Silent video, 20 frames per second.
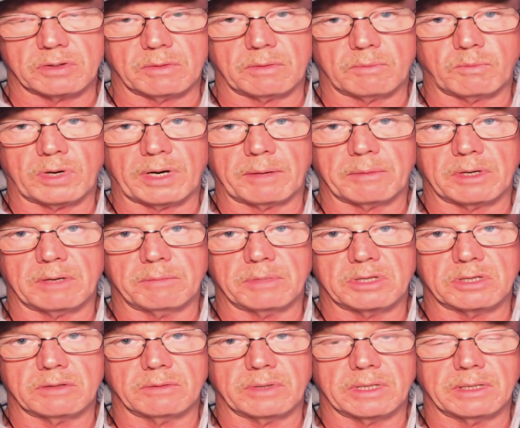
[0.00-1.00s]
So what I'm going
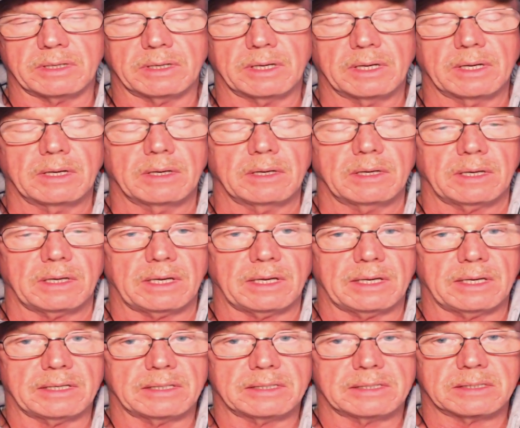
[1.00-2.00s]
to be doing
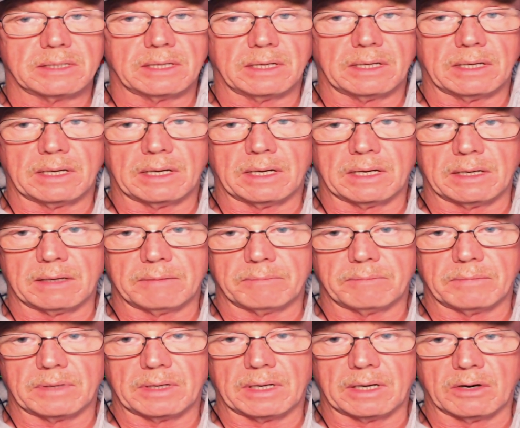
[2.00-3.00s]
is
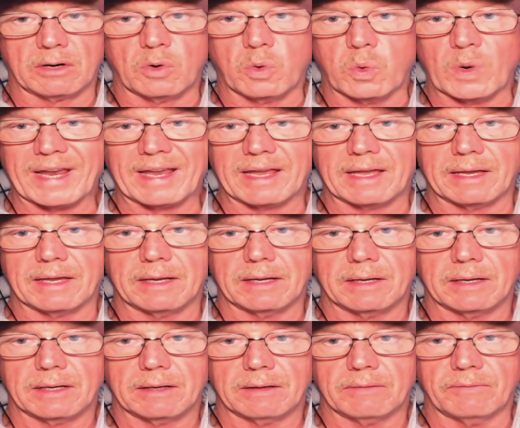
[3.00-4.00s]
um, a
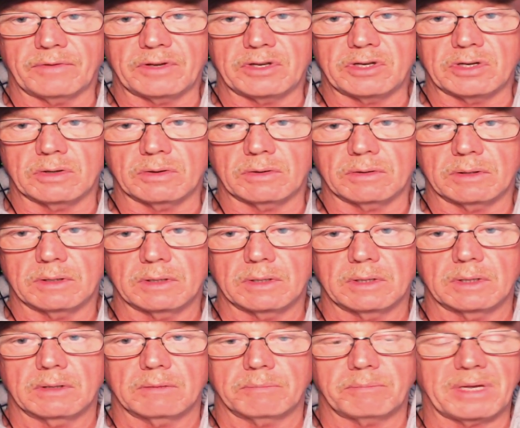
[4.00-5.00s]
quick video,
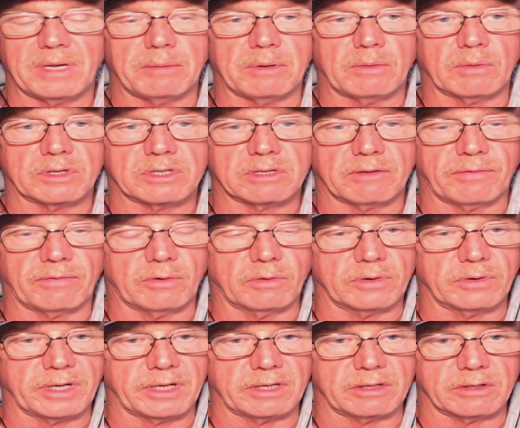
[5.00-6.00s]
maybe once a
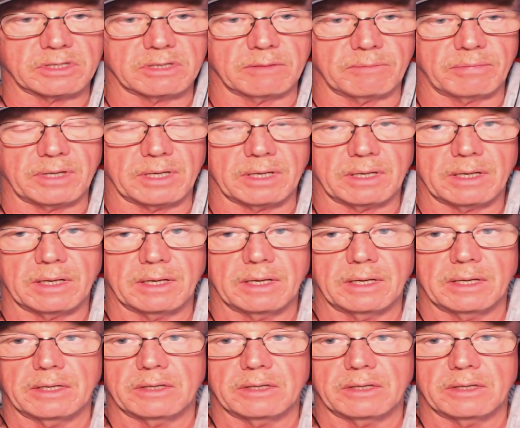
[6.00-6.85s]
fortnight or something,